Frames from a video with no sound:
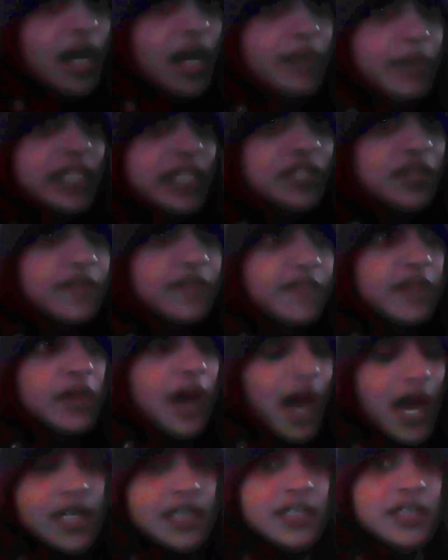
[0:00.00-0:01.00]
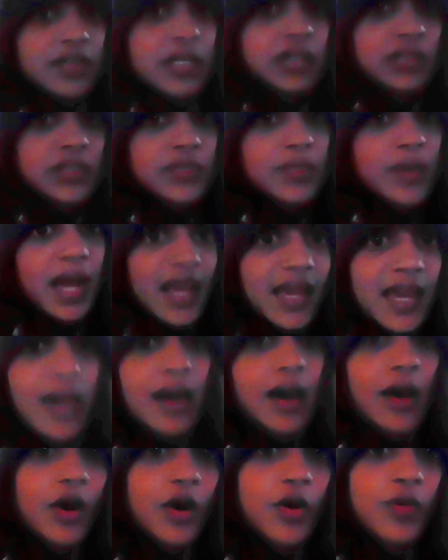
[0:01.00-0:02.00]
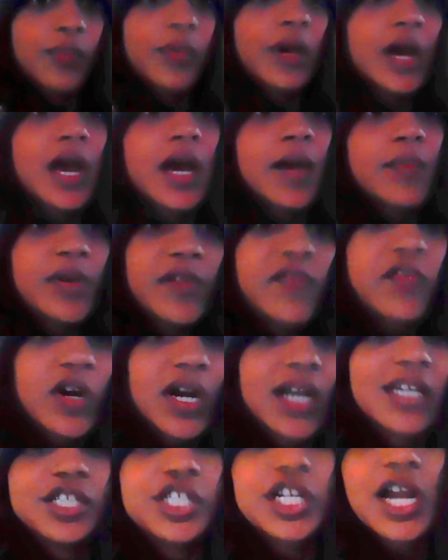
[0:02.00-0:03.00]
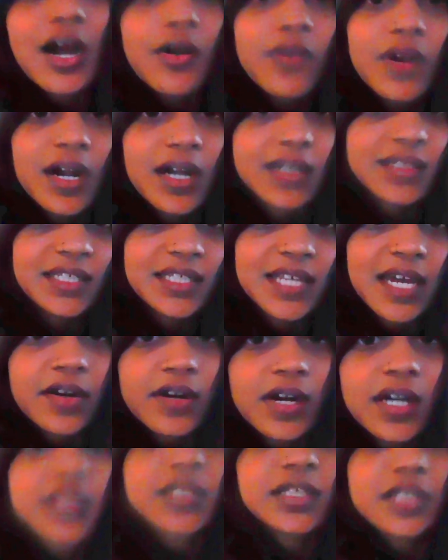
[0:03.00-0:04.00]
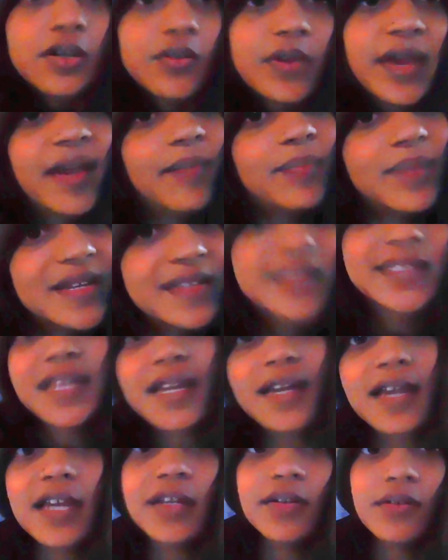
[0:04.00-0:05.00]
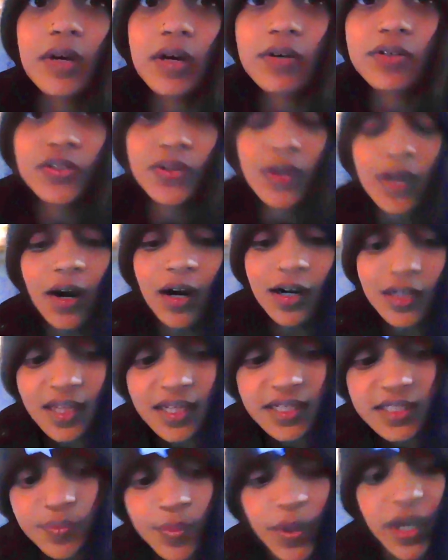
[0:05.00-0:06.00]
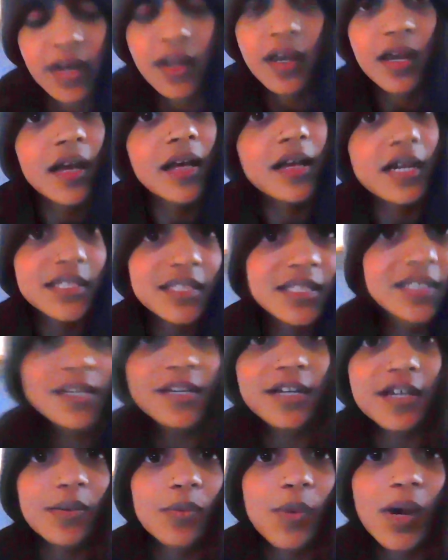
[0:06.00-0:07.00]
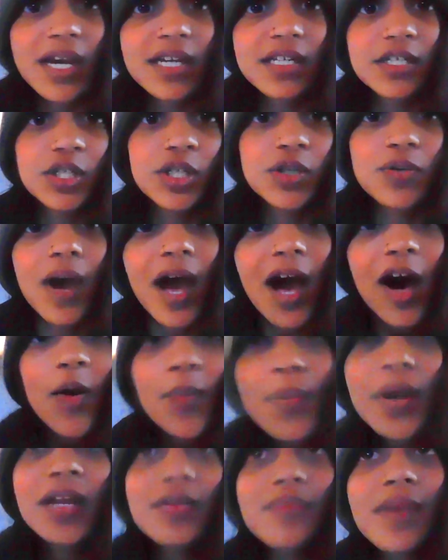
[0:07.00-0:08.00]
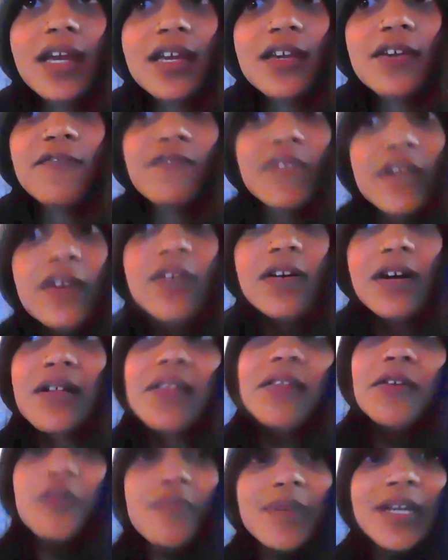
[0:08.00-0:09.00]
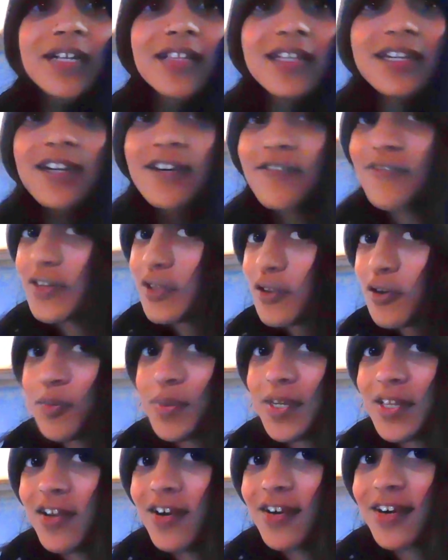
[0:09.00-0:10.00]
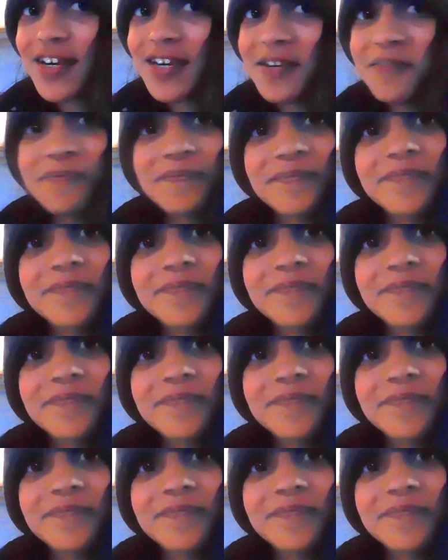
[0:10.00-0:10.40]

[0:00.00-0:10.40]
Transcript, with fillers: um, I don't feel as gross when I get home before I shower etc so camping is gonna get you gross regardless but it's a good way to help and make you feel a little bit cleaner for a little bit longer